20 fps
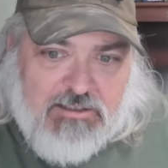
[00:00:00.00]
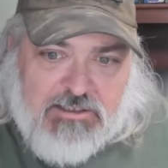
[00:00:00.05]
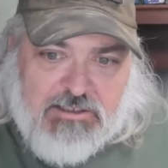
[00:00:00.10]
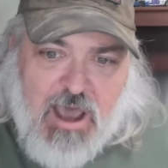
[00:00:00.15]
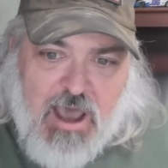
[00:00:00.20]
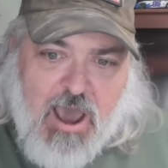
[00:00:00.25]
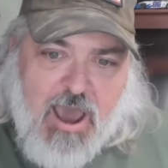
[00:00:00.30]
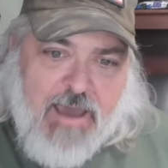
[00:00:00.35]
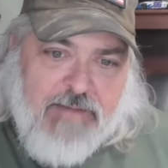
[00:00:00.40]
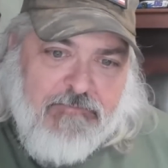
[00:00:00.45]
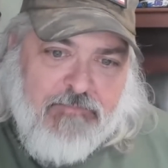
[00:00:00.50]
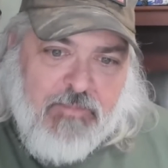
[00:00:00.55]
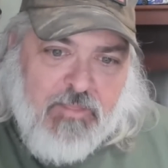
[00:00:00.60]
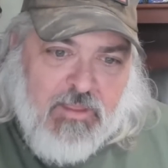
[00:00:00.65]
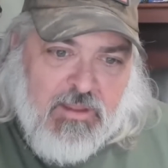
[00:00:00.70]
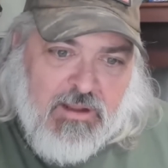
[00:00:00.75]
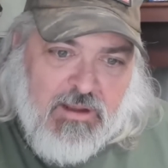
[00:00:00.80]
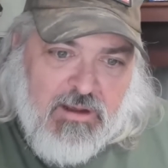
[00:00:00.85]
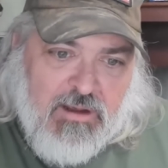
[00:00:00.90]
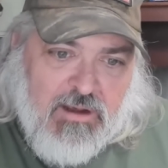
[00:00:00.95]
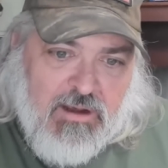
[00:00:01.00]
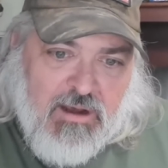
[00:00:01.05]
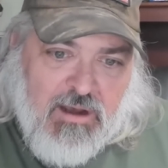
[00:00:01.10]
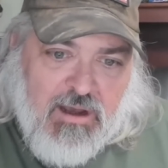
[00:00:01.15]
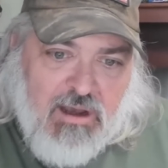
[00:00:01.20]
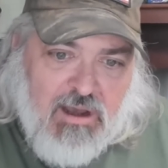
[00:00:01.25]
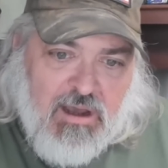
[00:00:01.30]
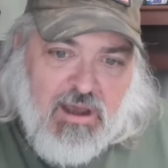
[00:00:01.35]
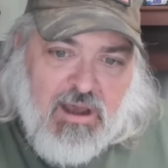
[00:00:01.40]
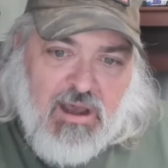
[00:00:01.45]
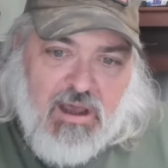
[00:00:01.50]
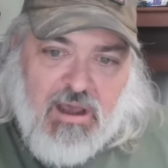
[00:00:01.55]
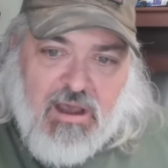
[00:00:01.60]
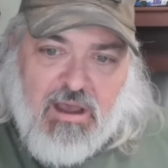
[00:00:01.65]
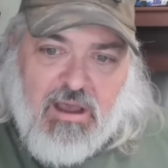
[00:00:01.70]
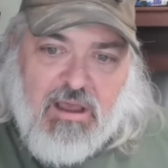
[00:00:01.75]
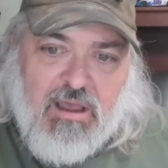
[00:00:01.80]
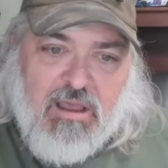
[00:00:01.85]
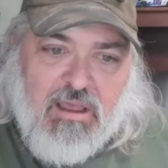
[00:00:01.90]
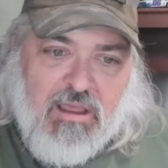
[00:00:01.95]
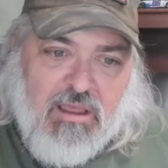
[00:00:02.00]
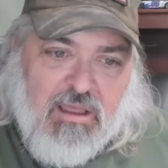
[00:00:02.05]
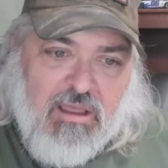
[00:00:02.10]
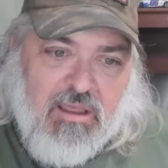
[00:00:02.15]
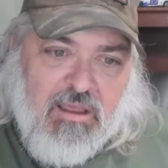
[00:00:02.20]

side, uh,